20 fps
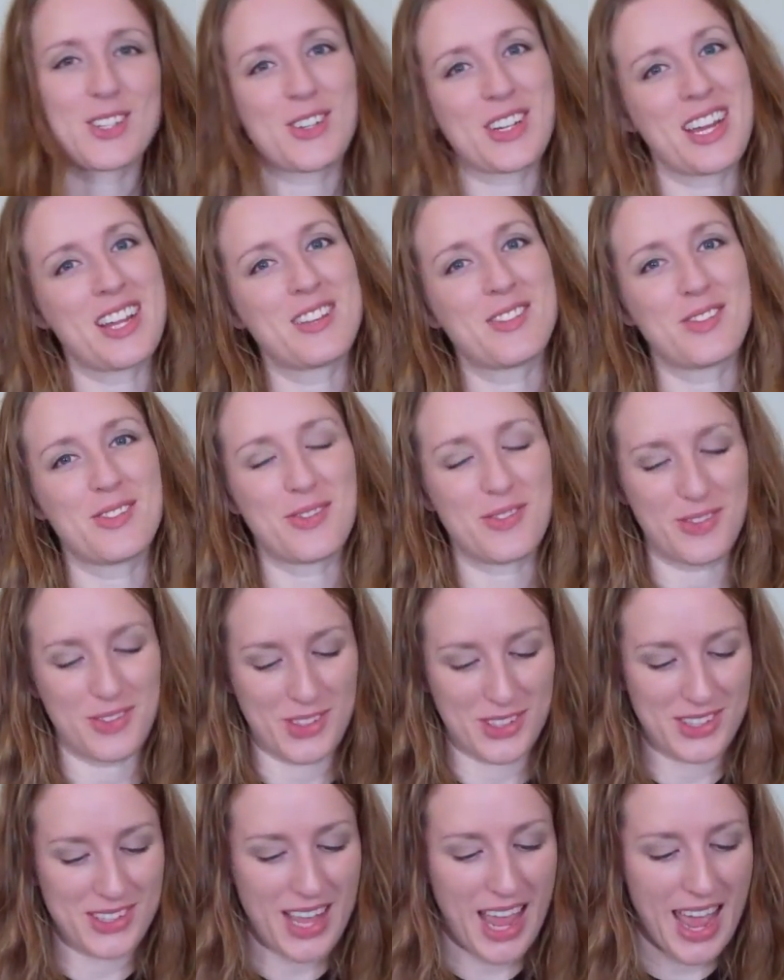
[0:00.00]
these are kind of
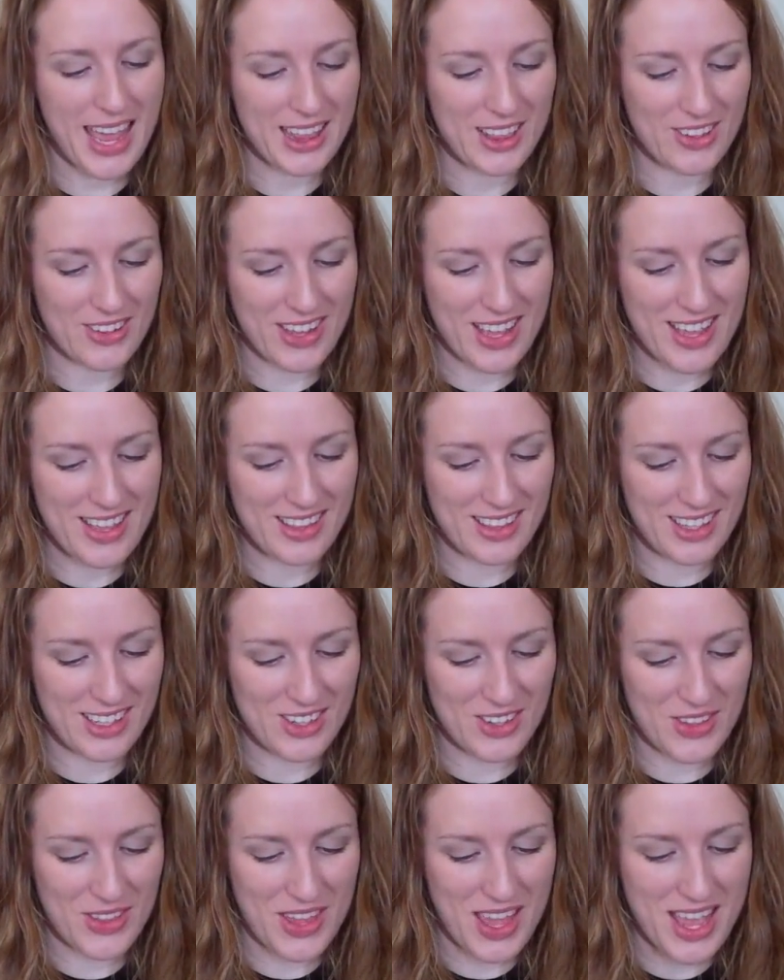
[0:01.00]
sad looking
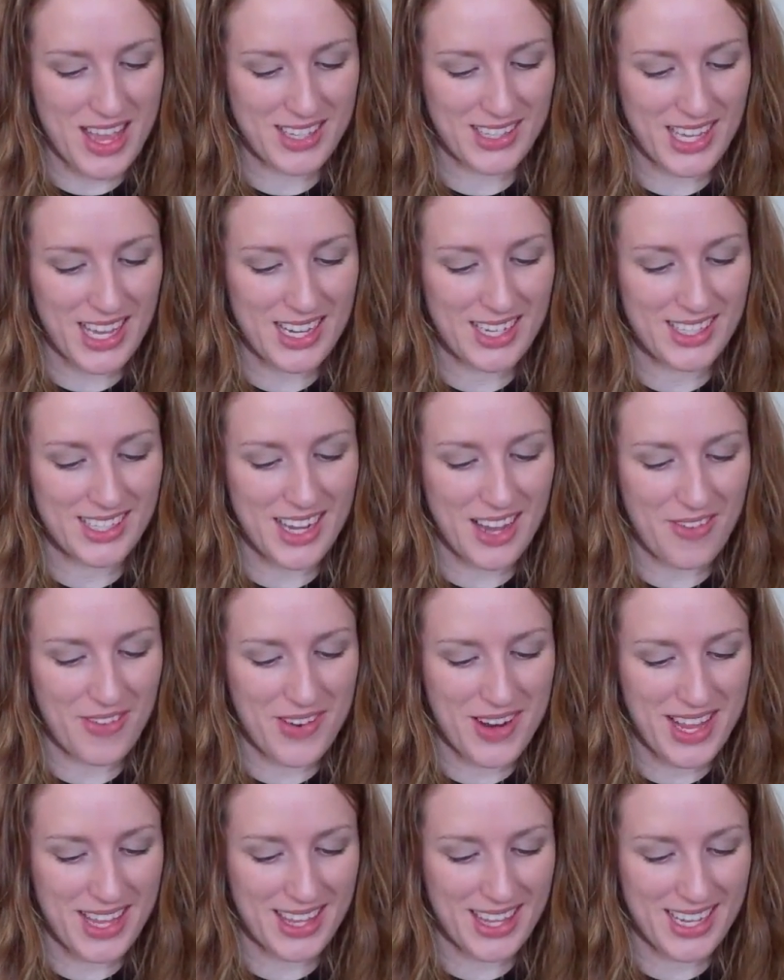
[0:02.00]
little things and
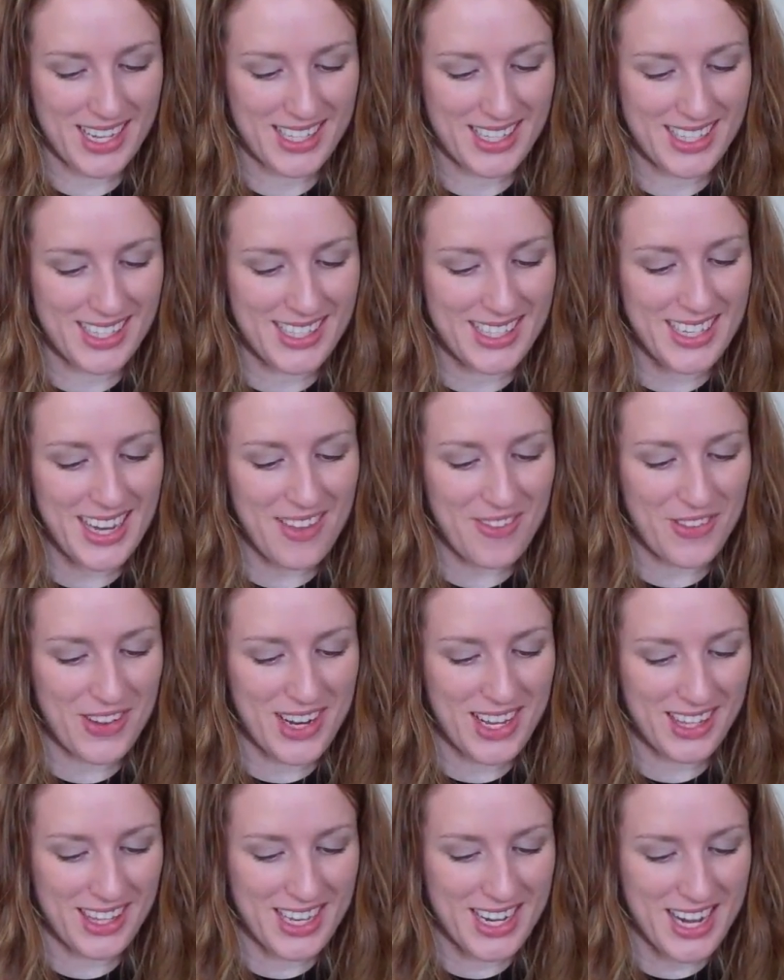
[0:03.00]
definitely
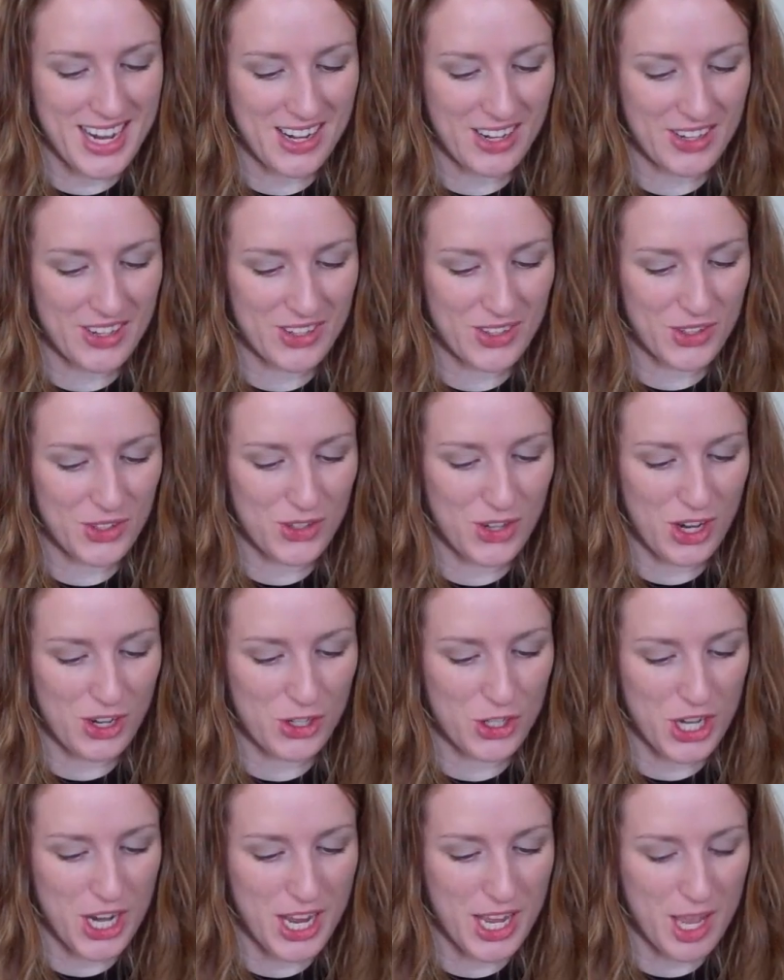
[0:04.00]
need a good
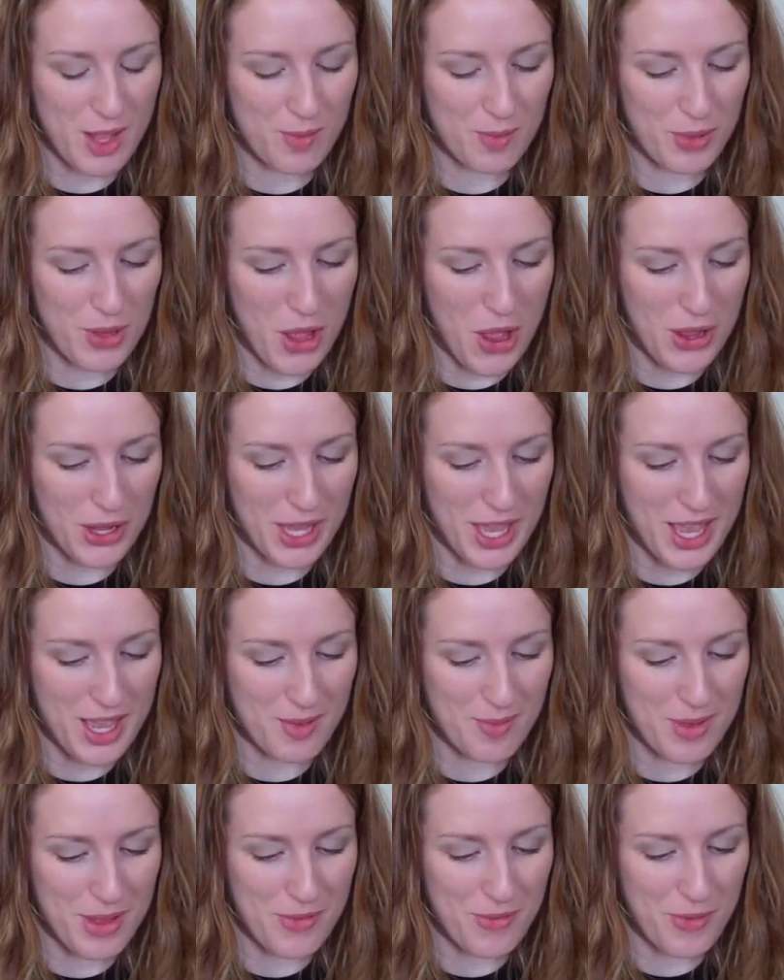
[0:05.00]
starching and
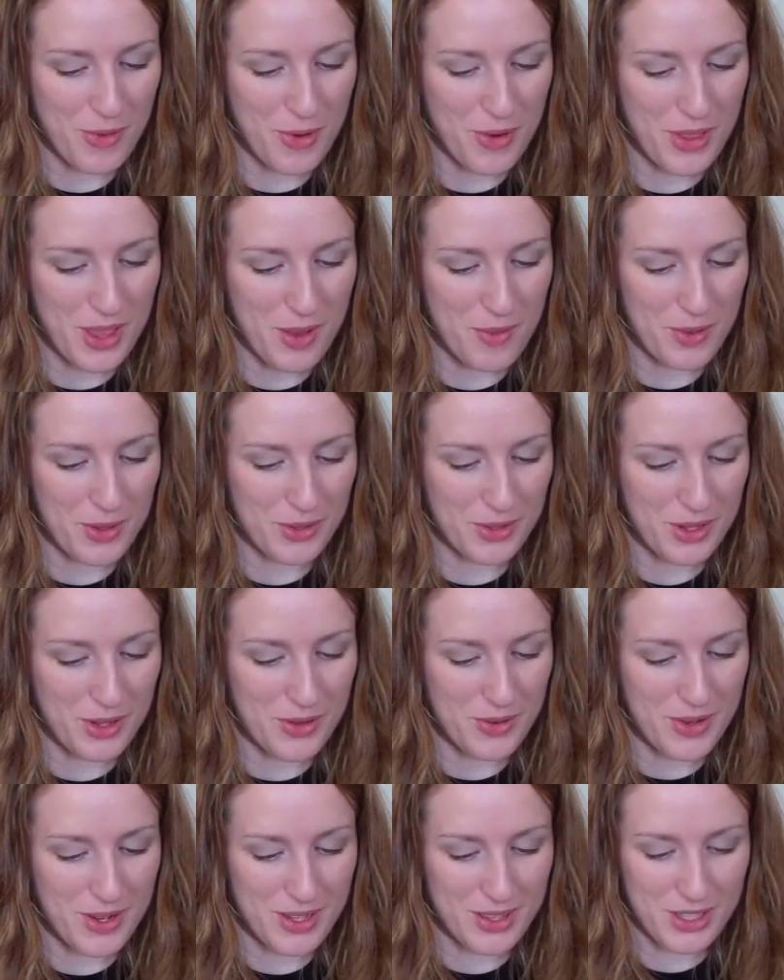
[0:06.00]
blocking before they
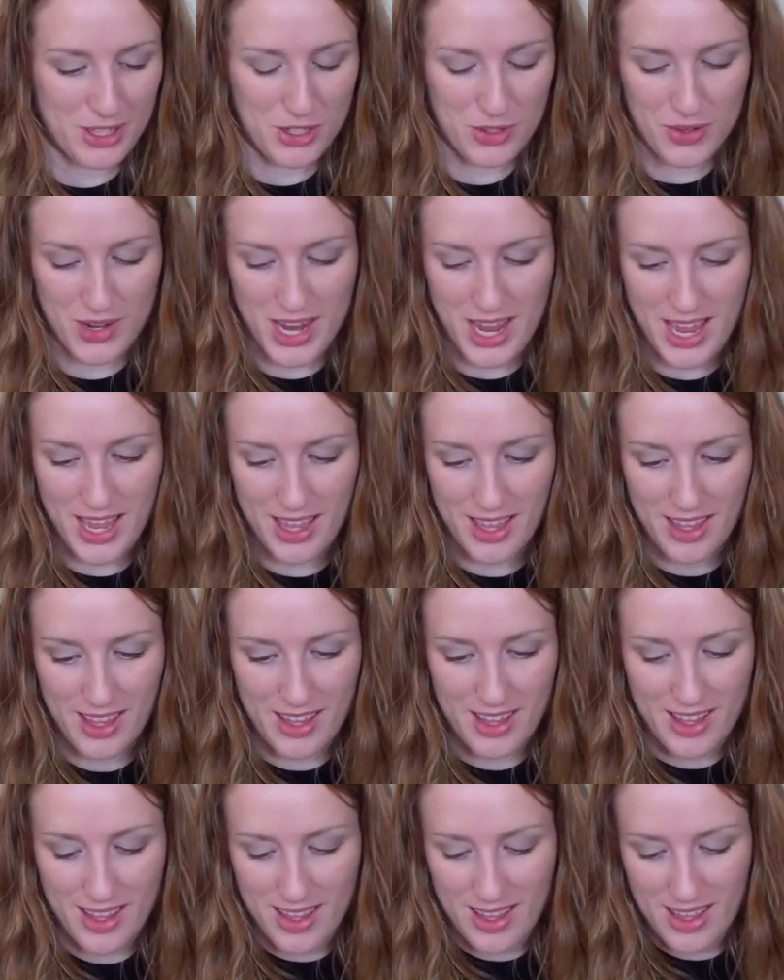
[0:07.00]
will go on the tree.
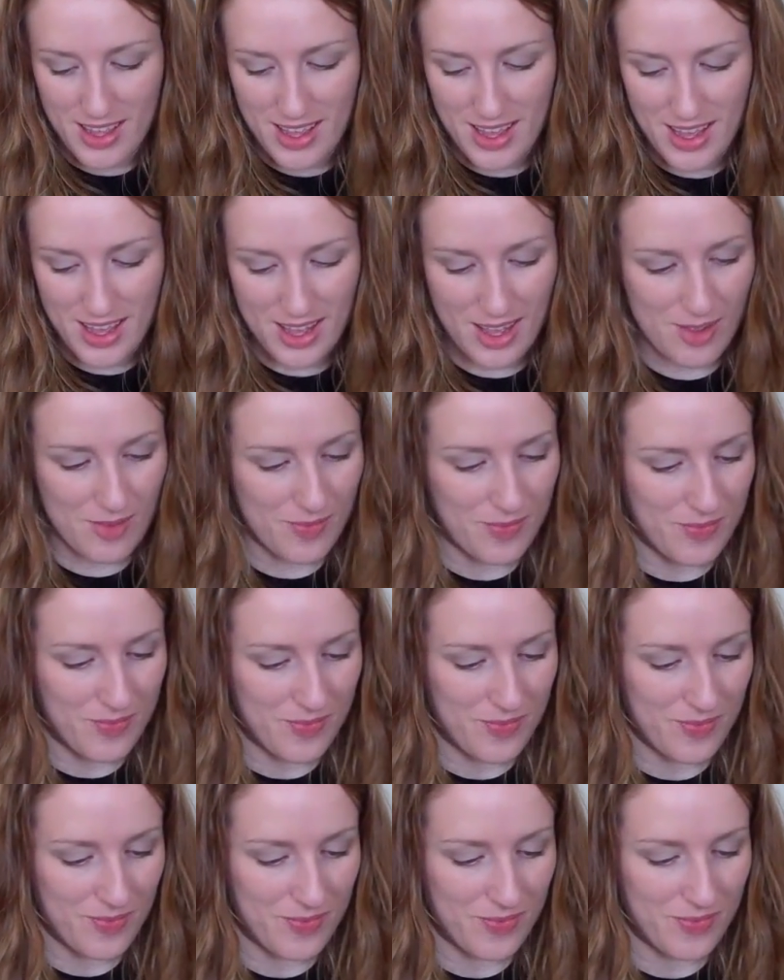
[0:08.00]

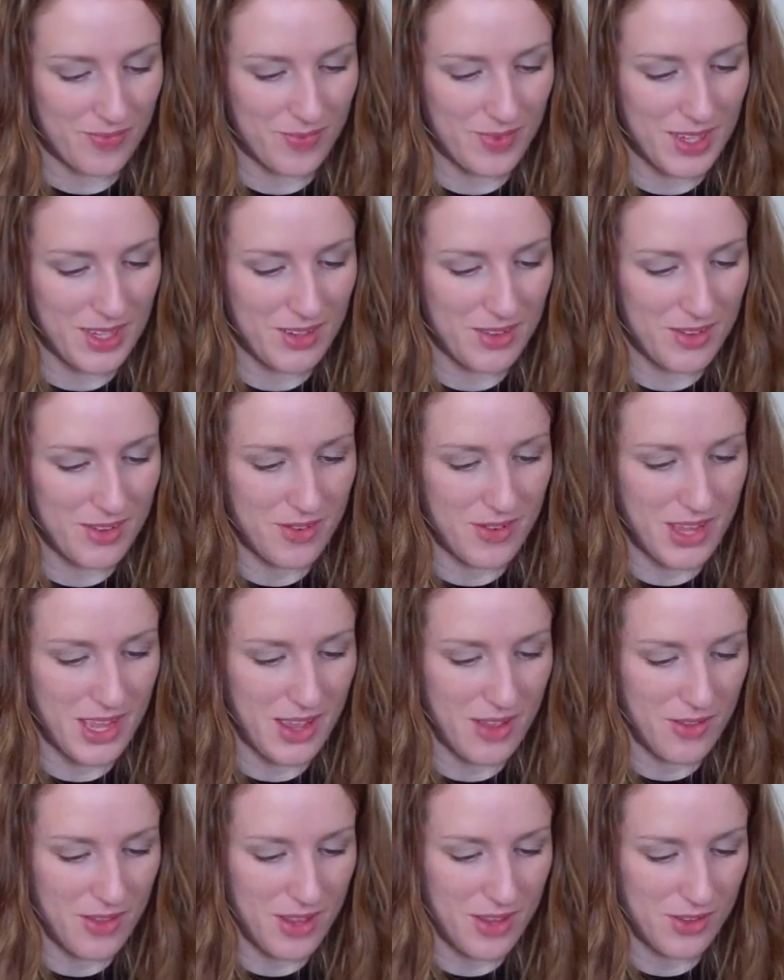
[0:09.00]
I don't
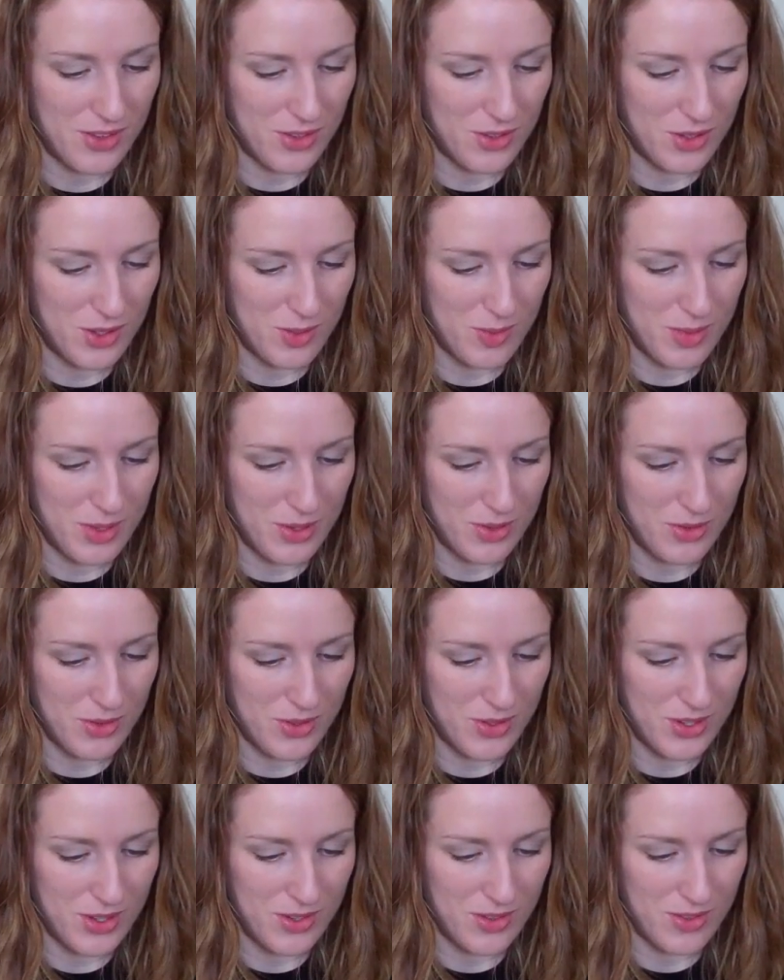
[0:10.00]
know how these are
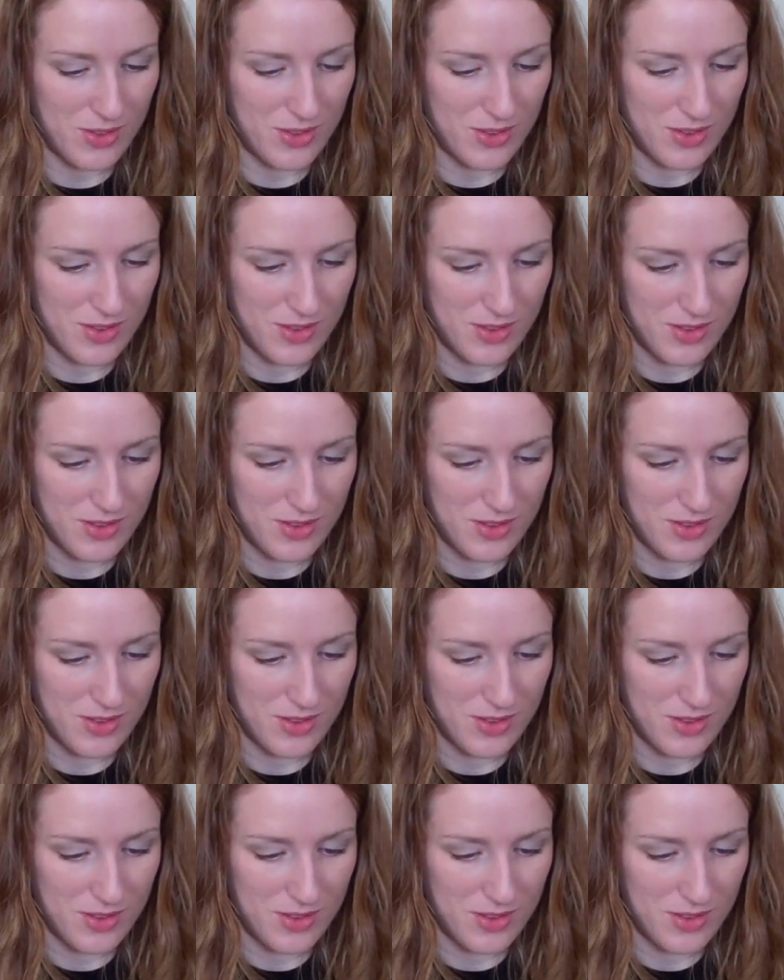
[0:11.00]
supposed to